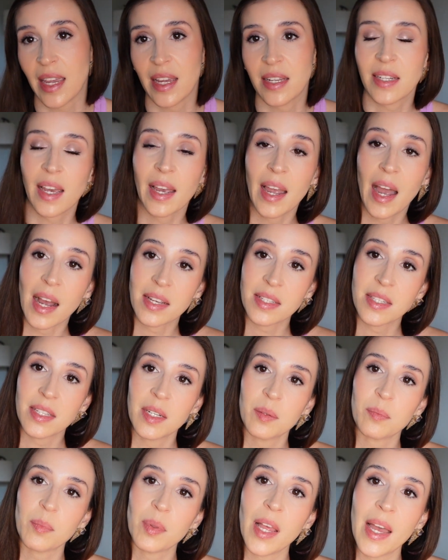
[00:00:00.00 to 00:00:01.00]

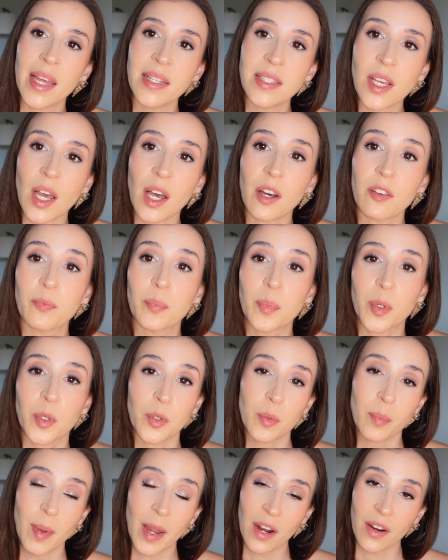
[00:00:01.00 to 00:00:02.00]
antioxidant blend of
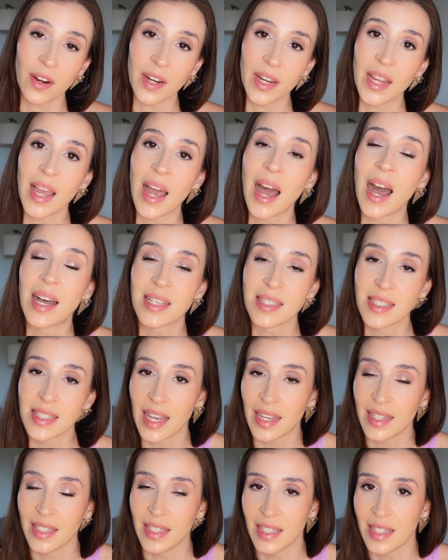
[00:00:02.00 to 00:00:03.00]
blueberry,
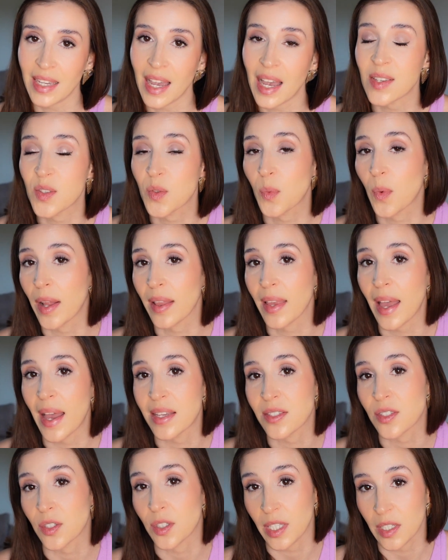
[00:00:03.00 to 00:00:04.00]
acai, as well
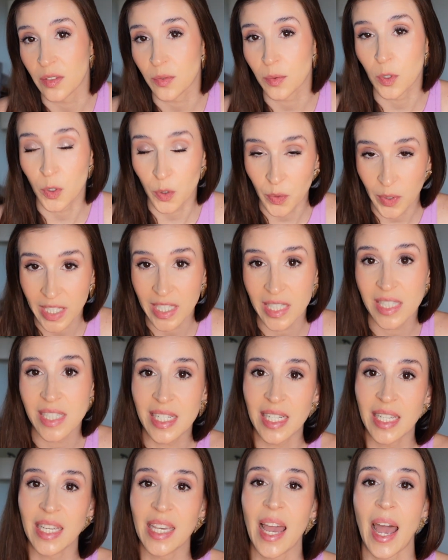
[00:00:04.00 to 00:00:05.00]
as green
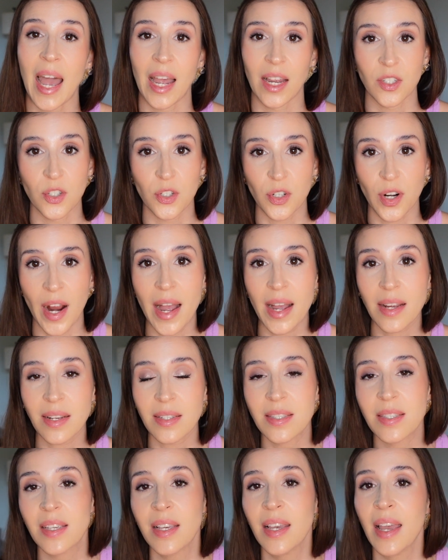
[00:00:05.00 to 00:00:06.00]
tea
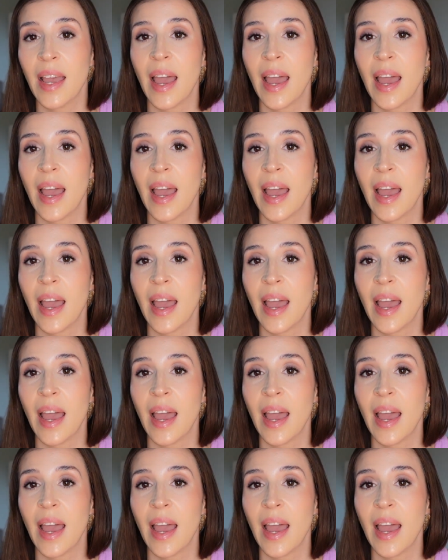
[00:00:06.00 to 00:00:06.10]
extracts.